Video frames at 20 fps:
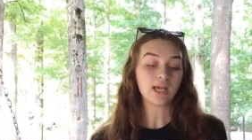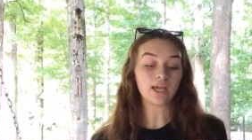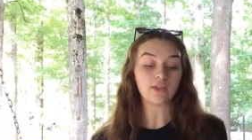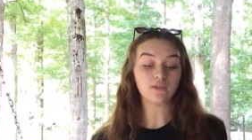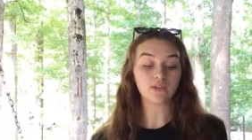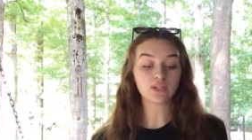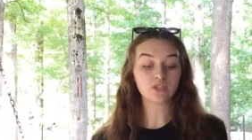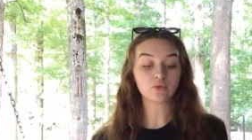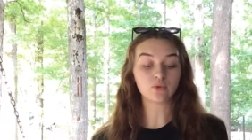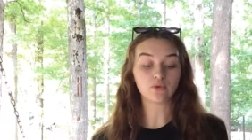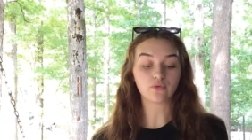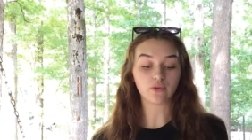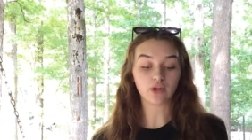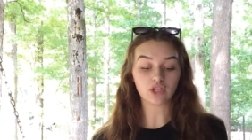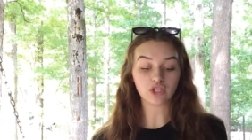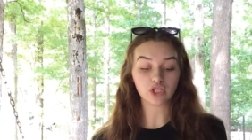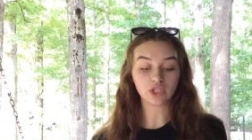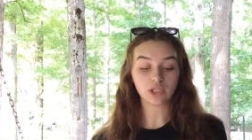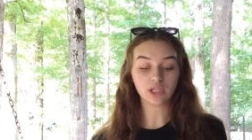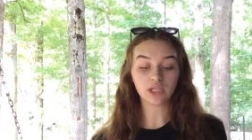In this
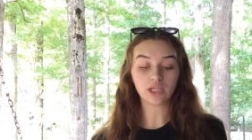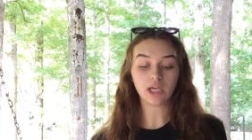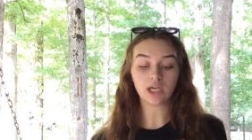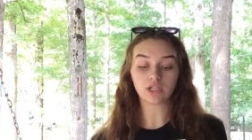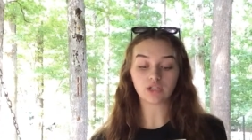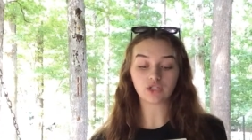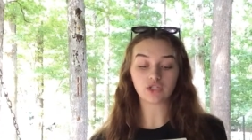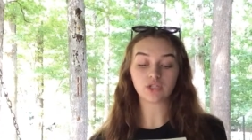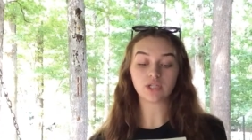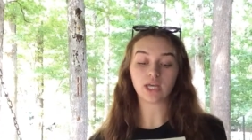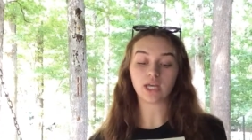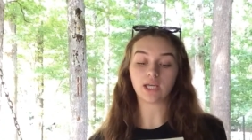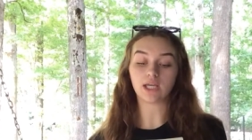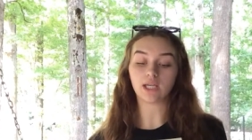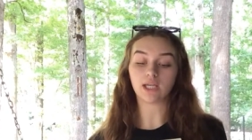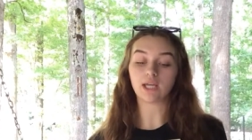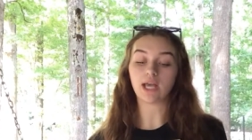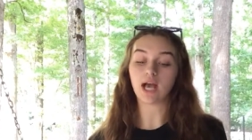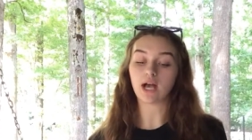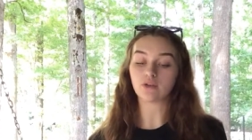refreshingly
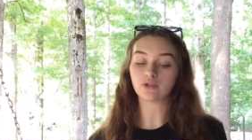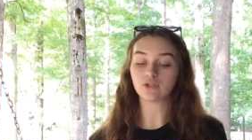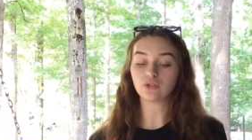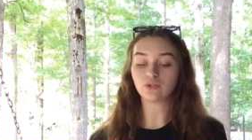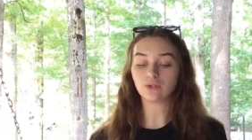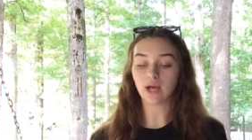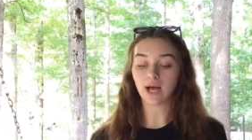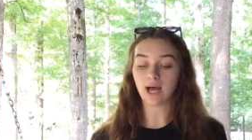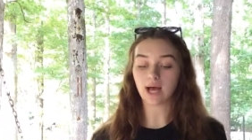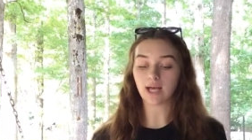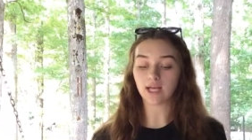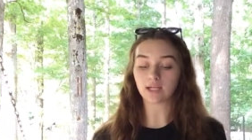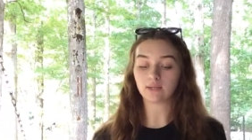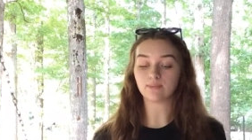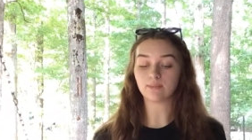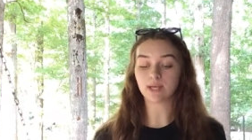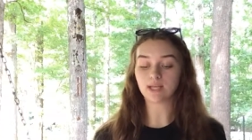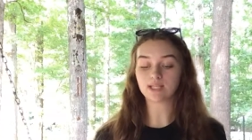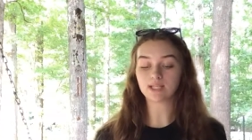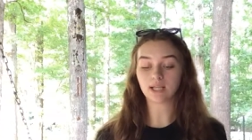entertaining how to guide,
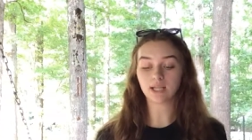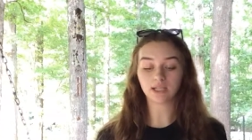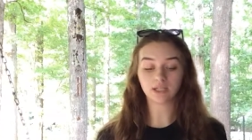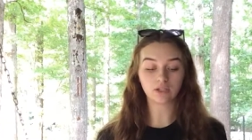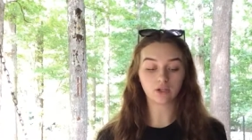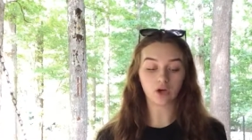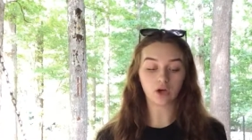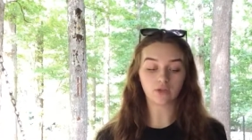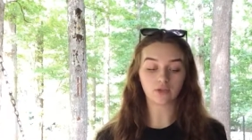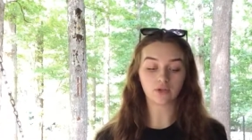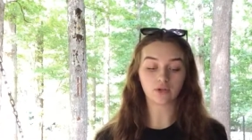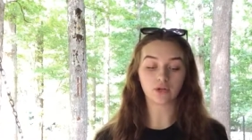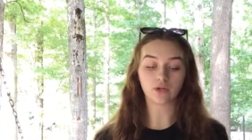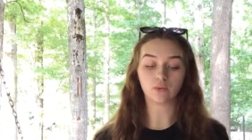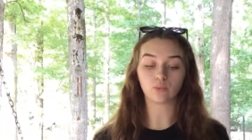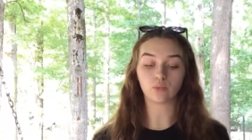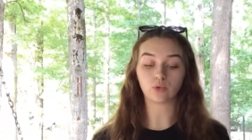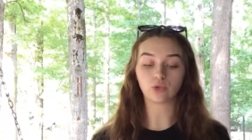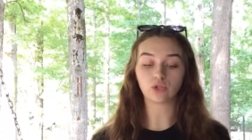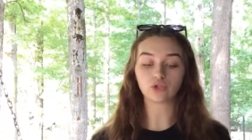best selling author
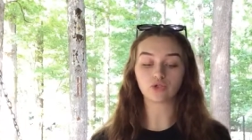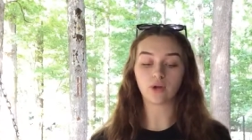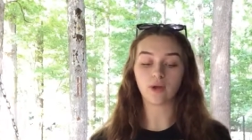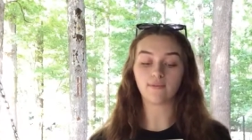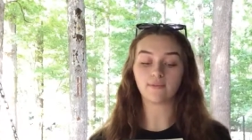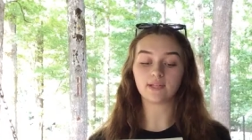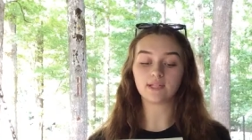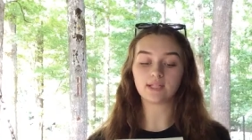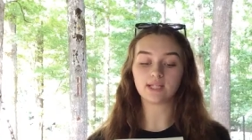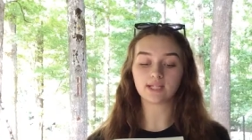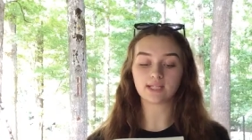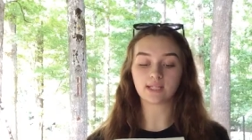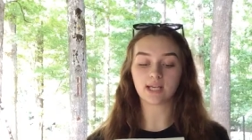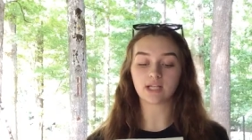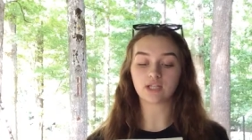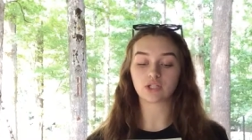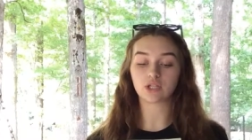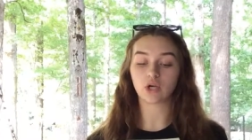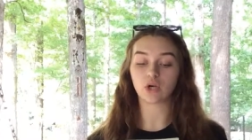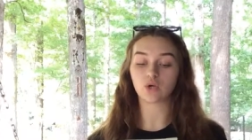and world traveling
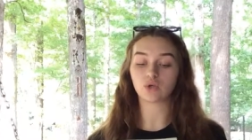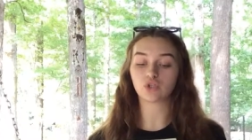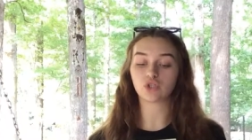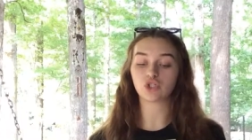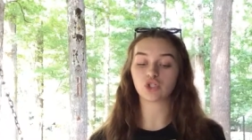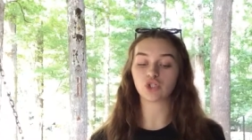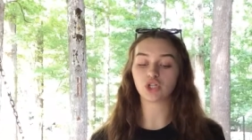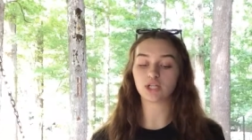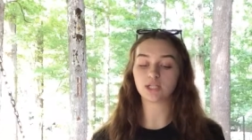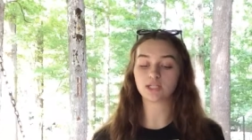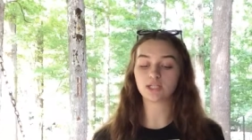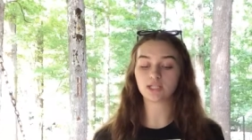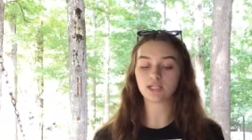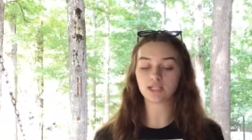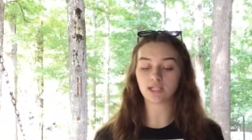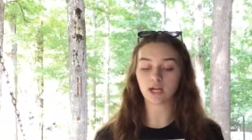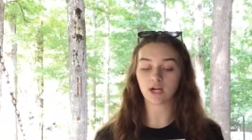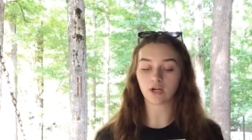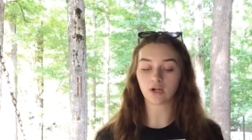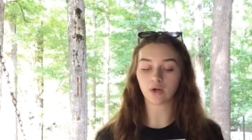success coach Jen
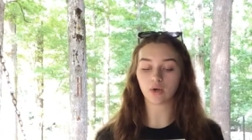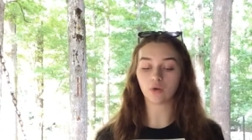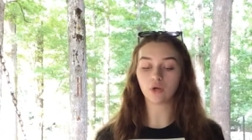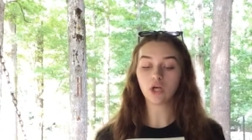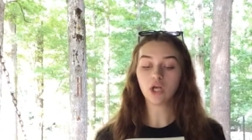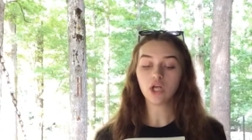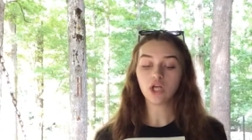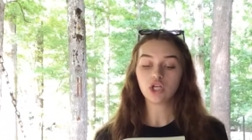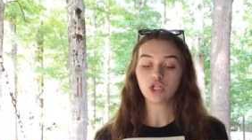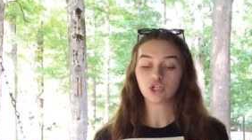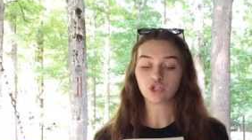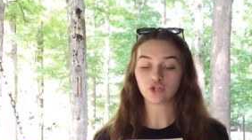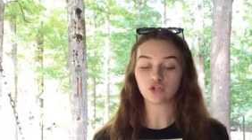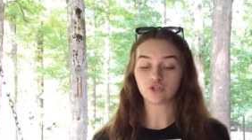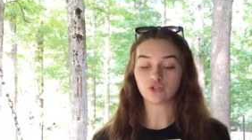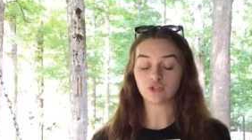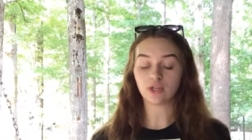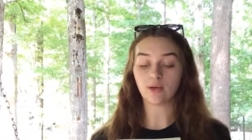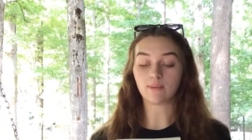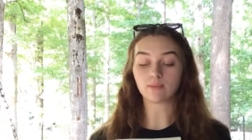Sincero
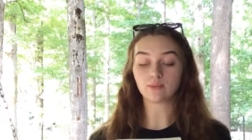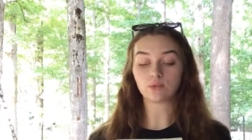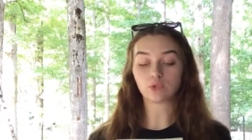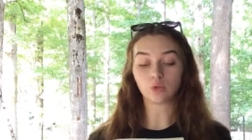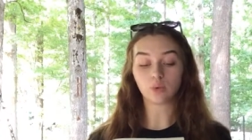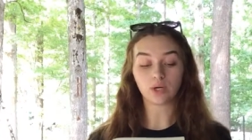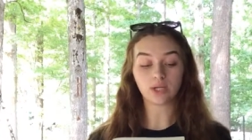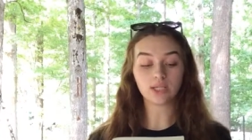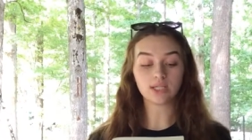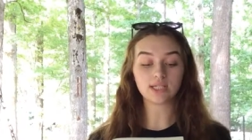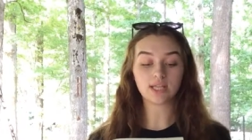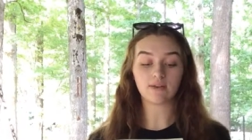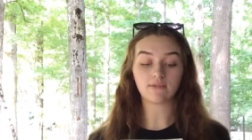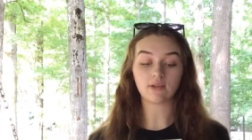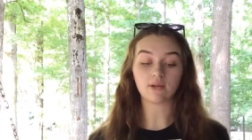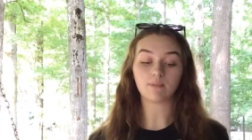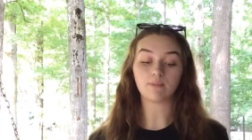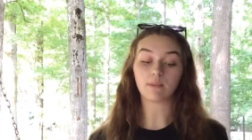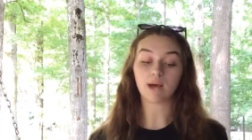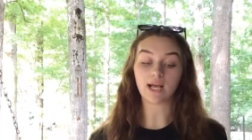serves up
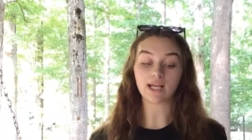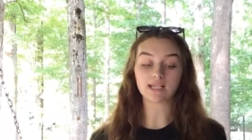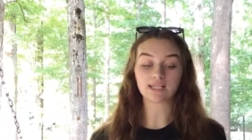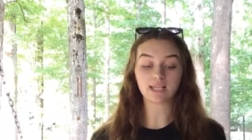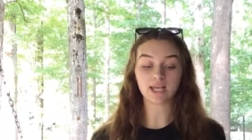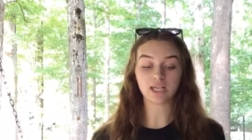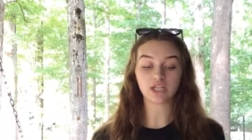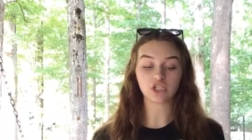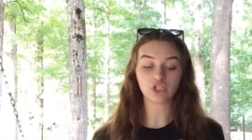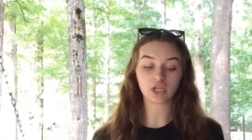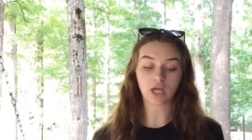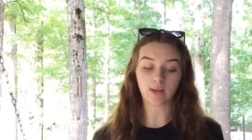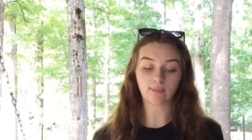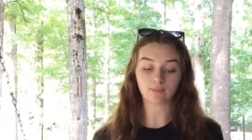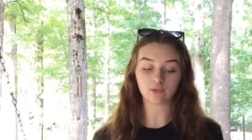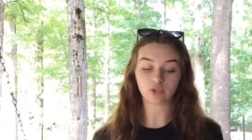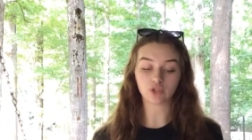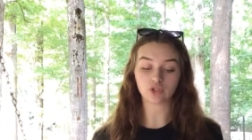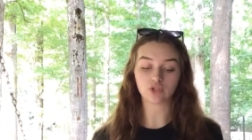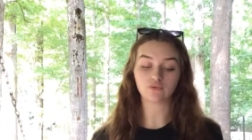27 bite sized
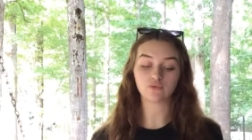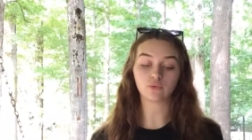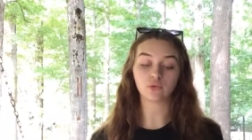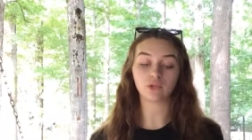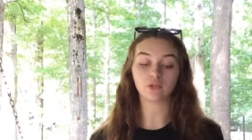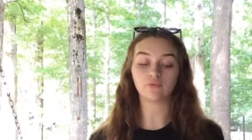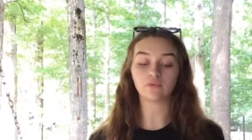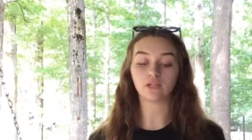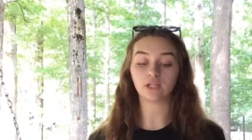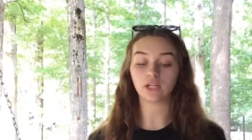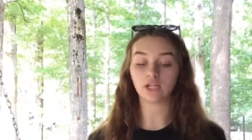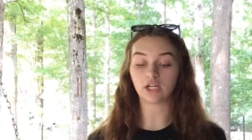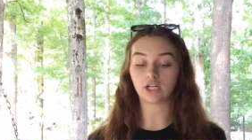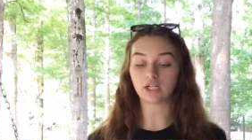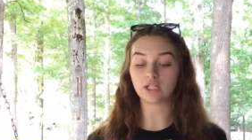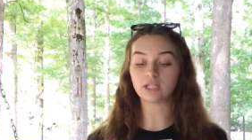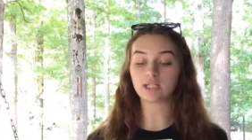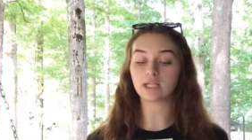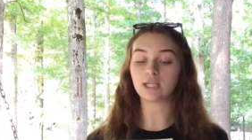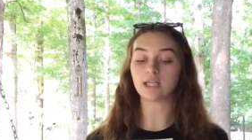chapters full of
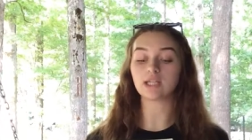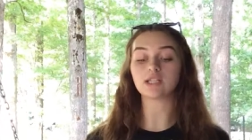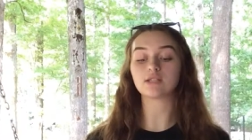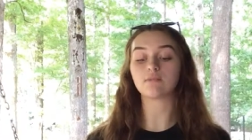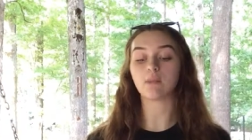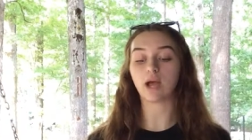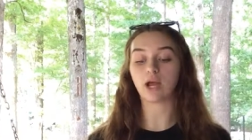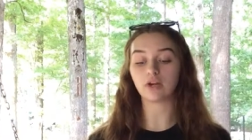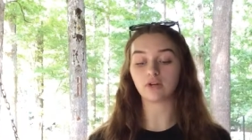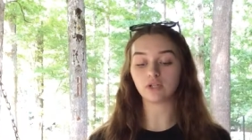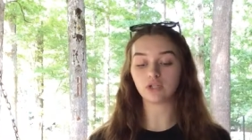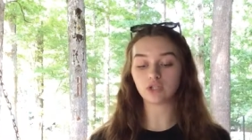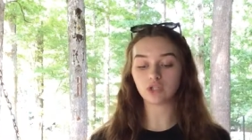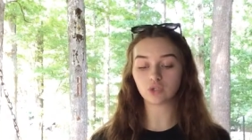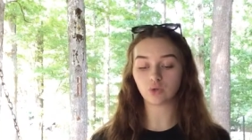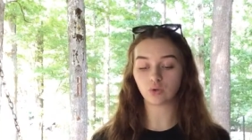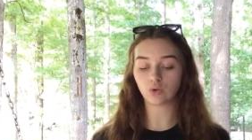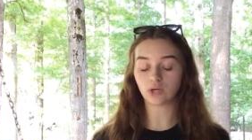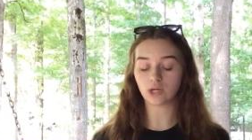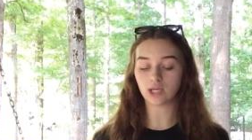hilariously inspiring
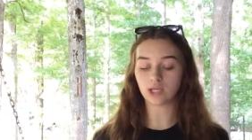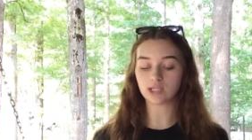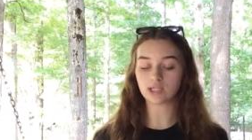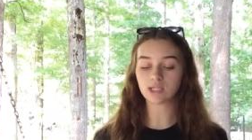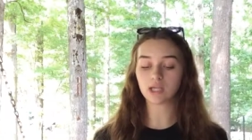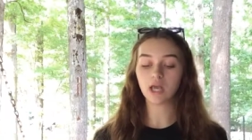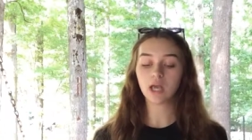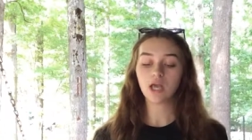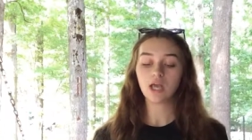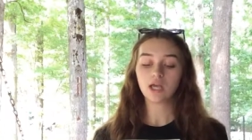stories,